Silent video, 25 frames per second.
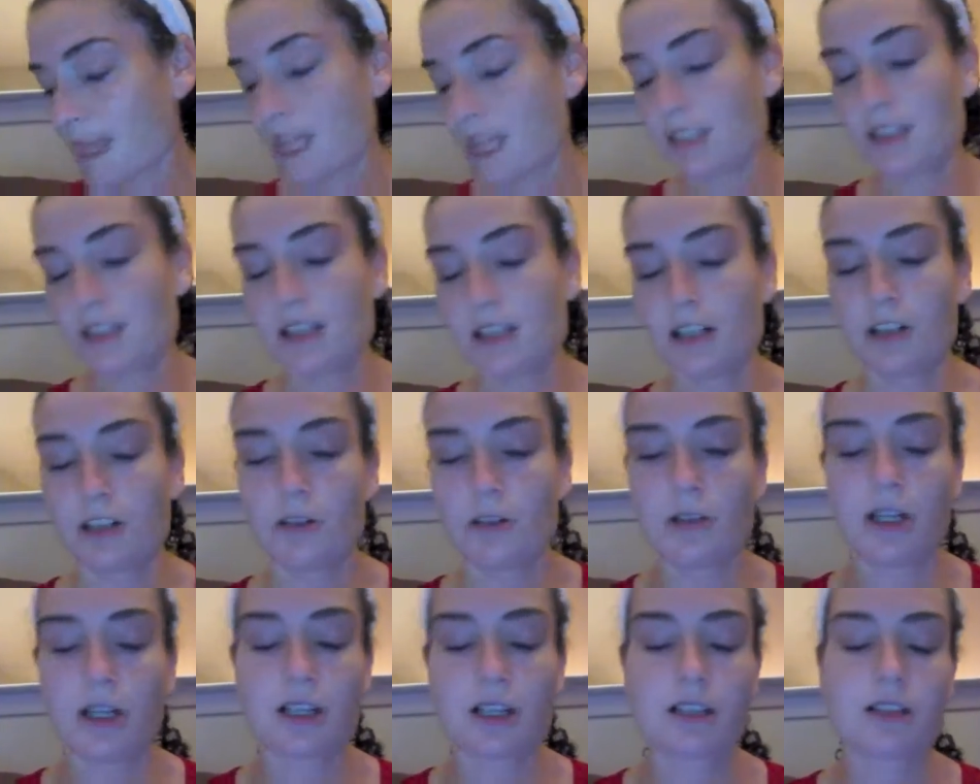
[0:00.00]
So
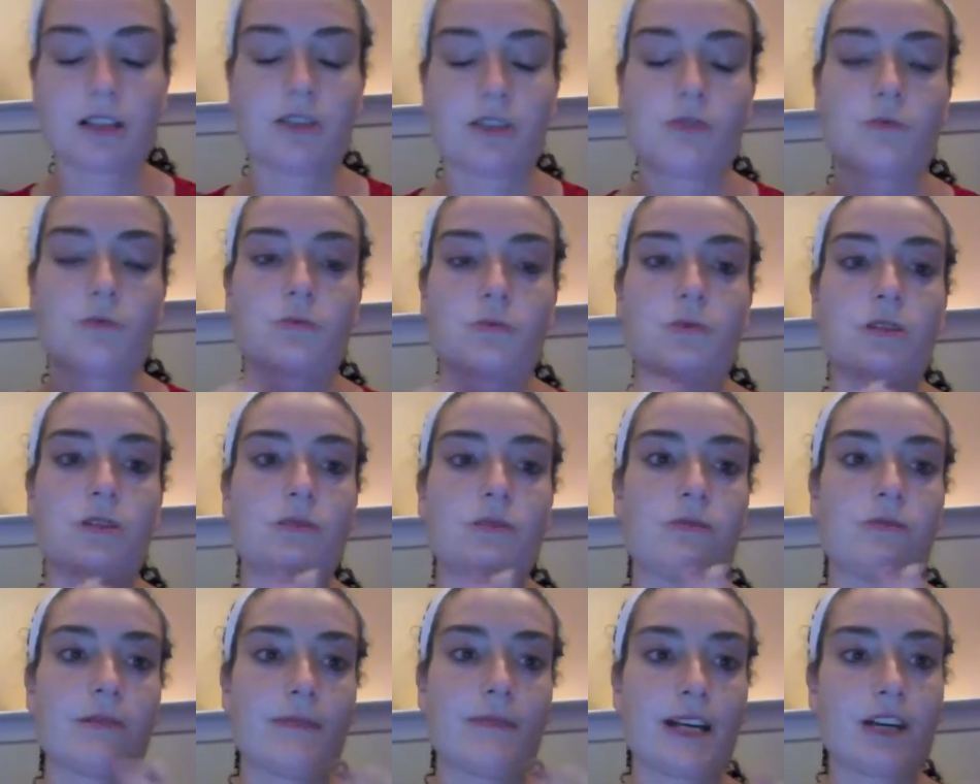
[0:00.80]
also
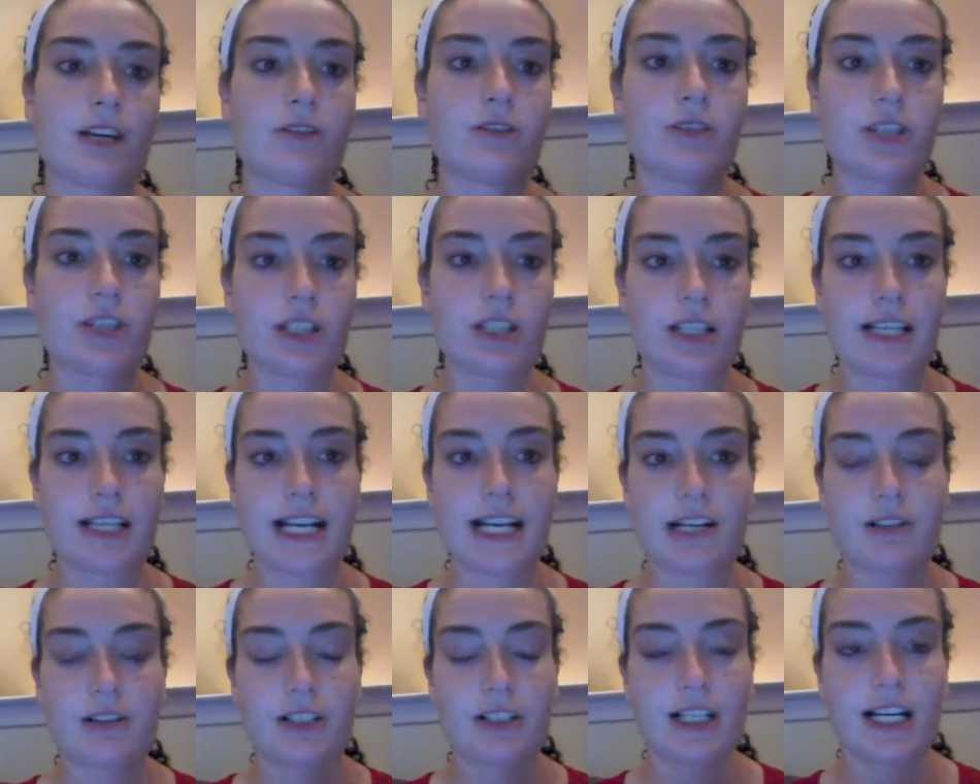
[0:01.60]
when my coaches
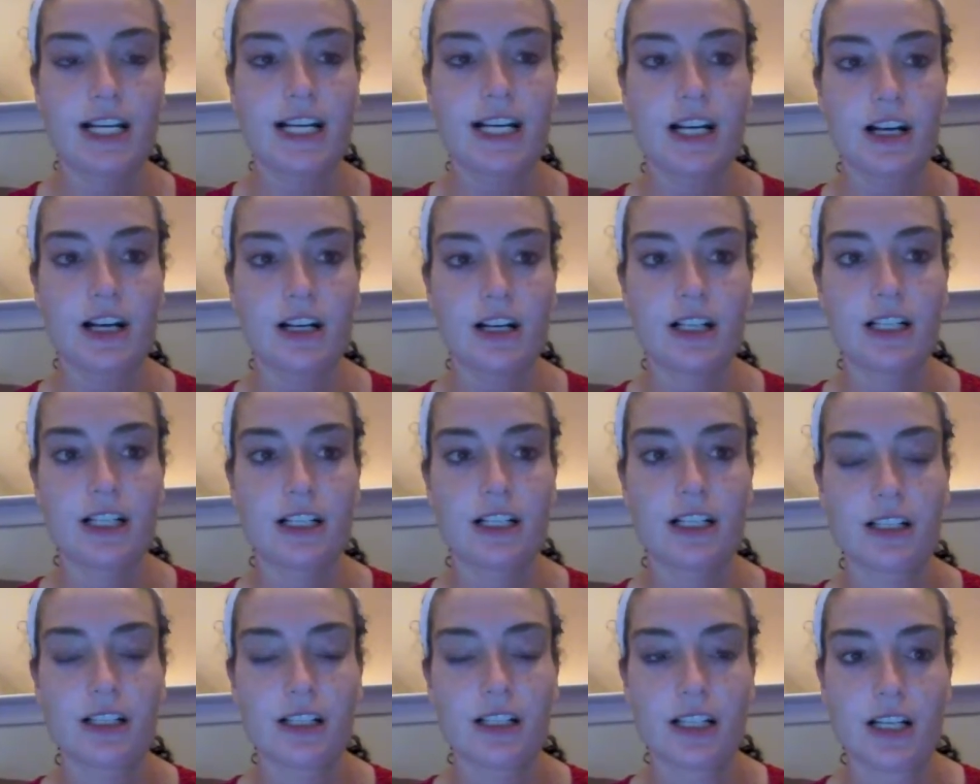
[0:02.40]
now sign
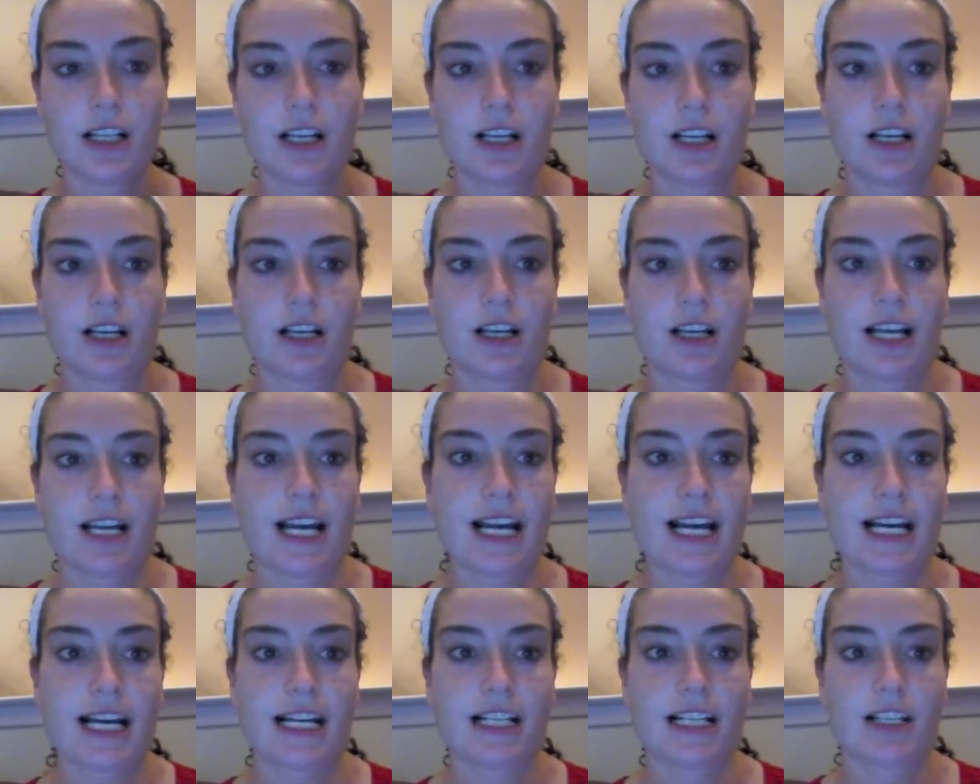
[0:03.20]
on
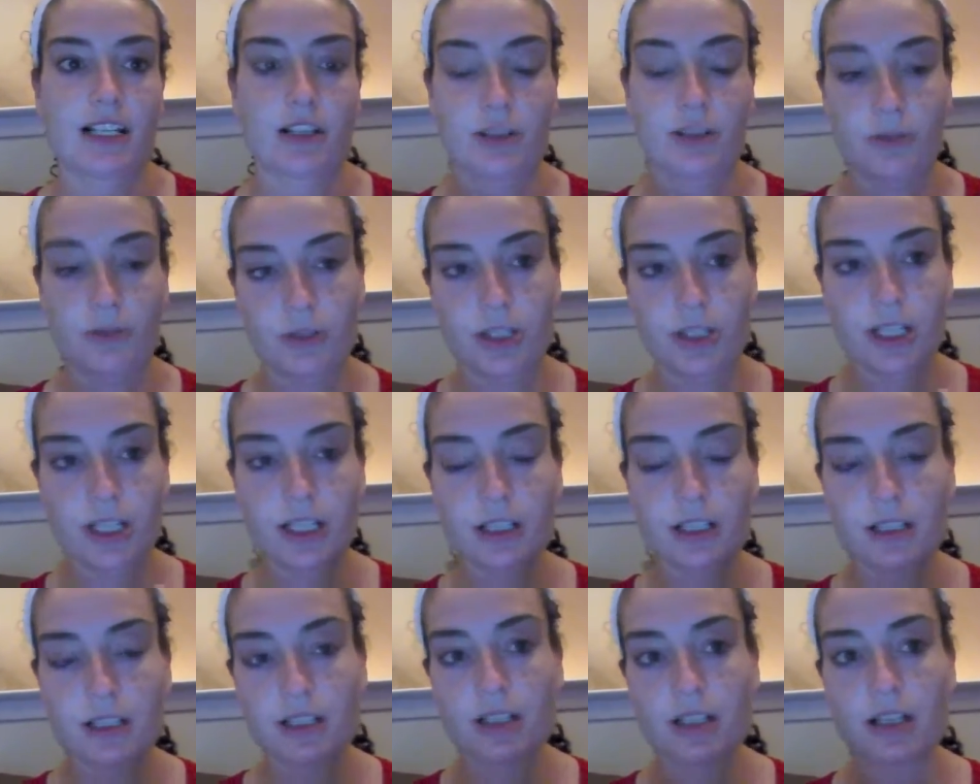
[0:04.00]
as
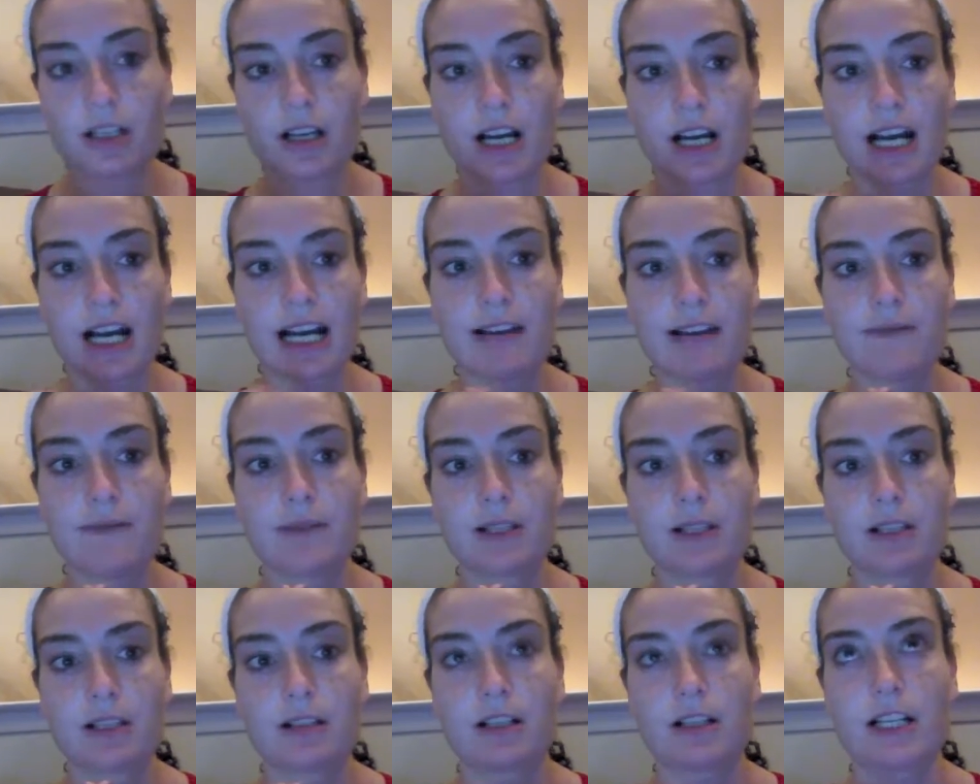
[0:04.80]
coaches, I've
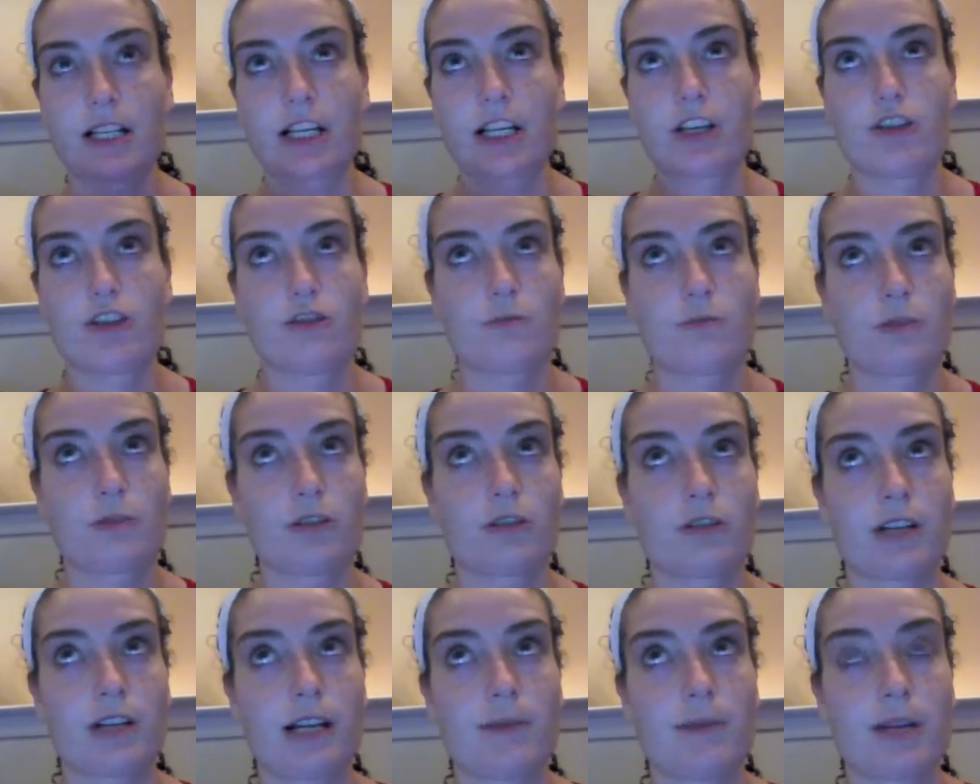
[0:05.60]
been starting a new
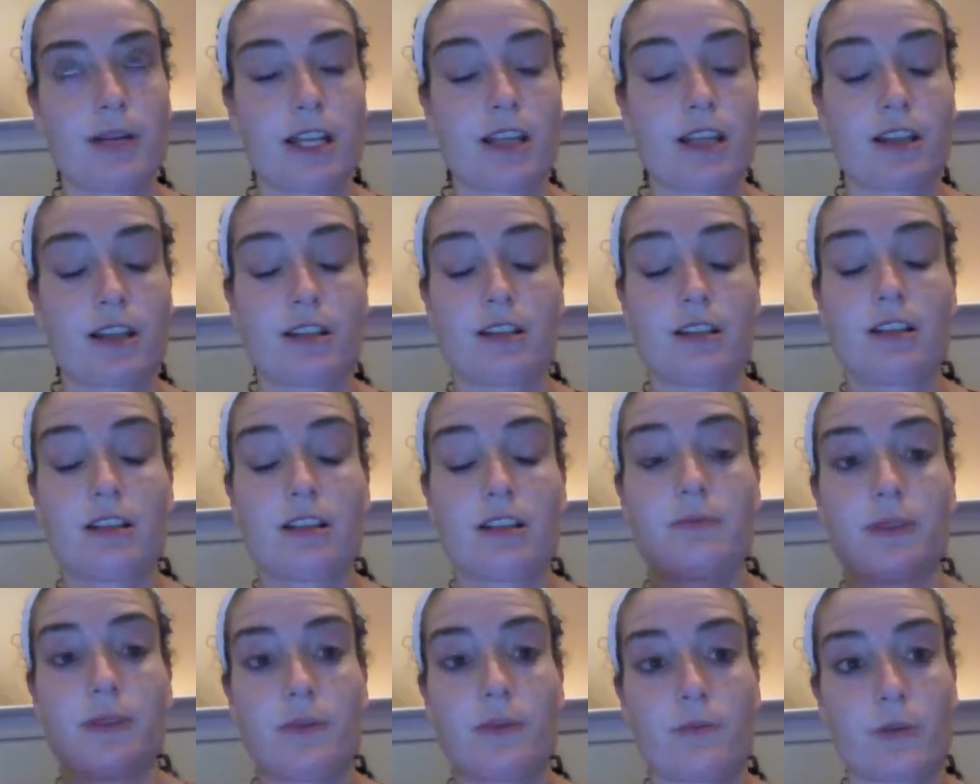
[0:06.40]
program. I think this
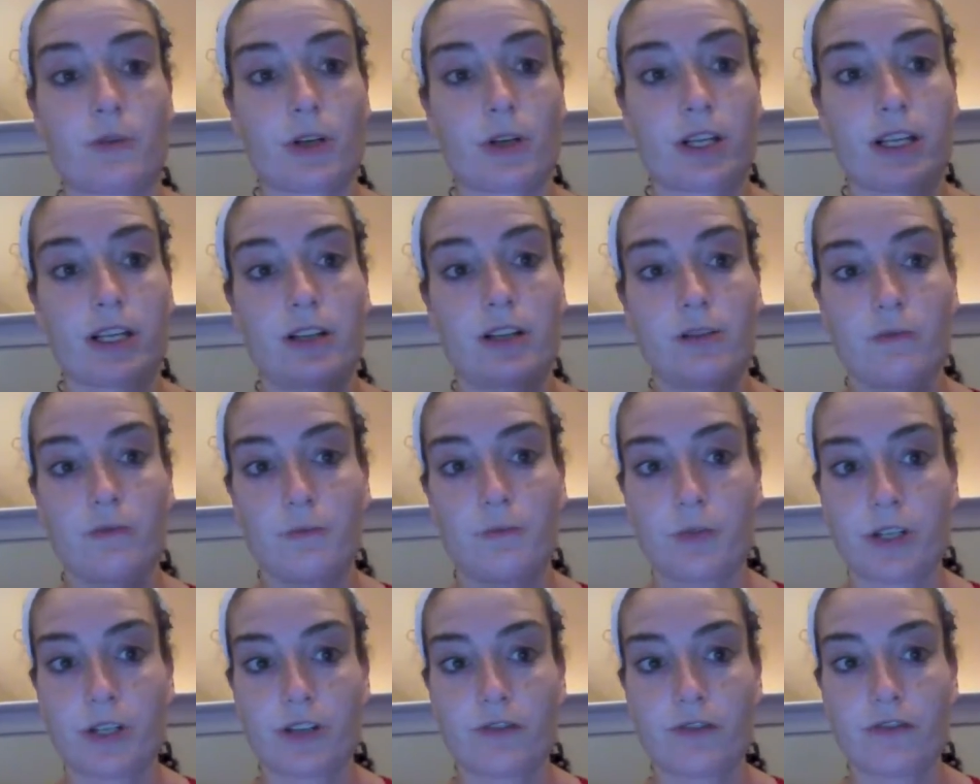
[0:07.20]
has been working
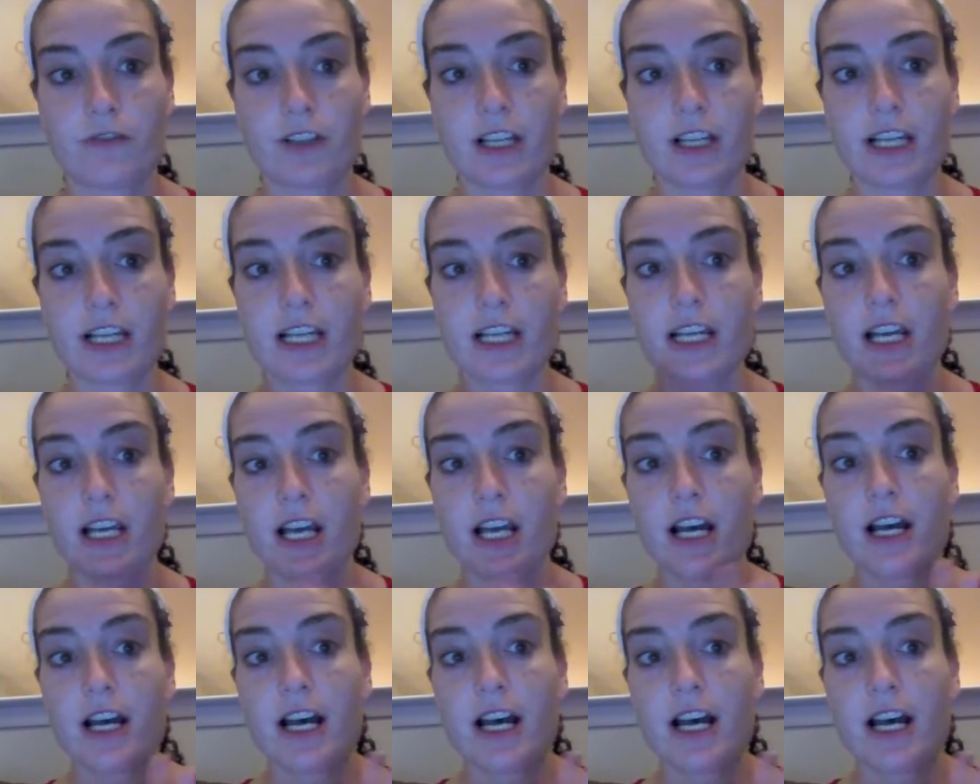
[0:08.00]
wonderfully.